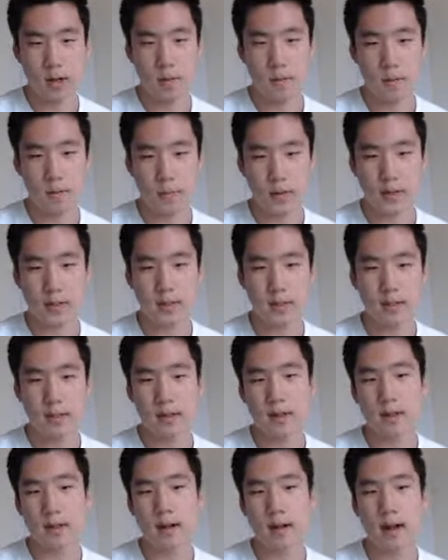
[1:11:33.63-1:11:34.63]
But
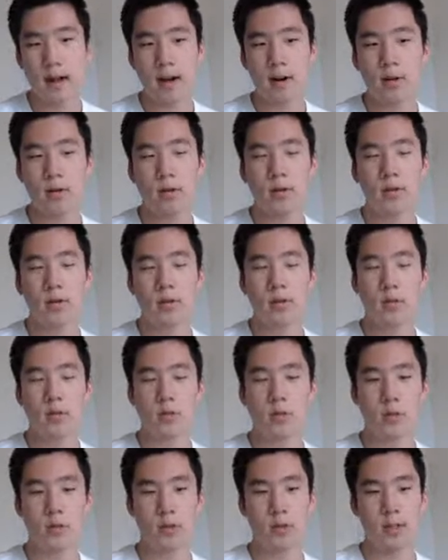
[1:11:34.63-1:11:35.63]
how
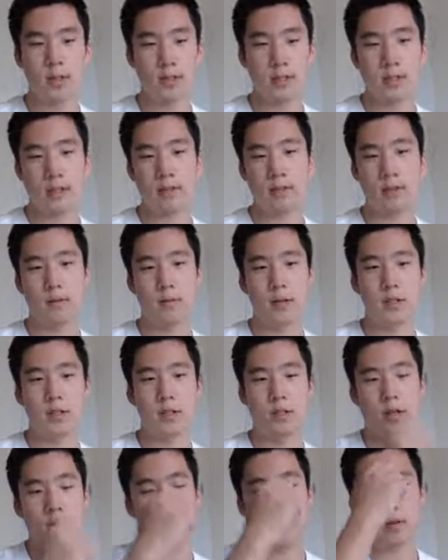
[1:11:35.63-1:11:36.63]
useful is that
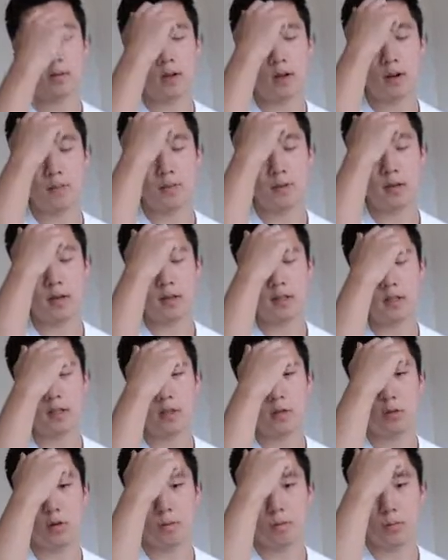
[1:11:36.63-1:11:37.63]
information if you're not applying it
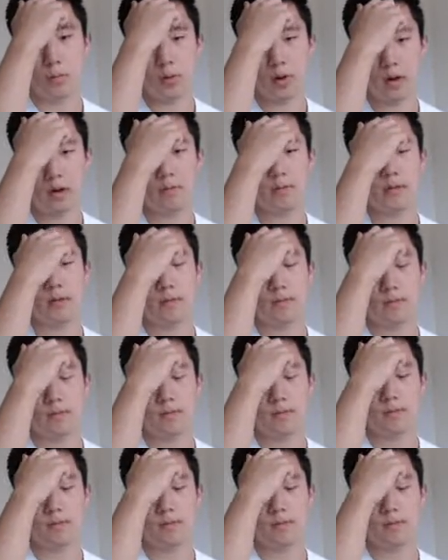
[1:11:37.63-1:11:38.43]
to a problem?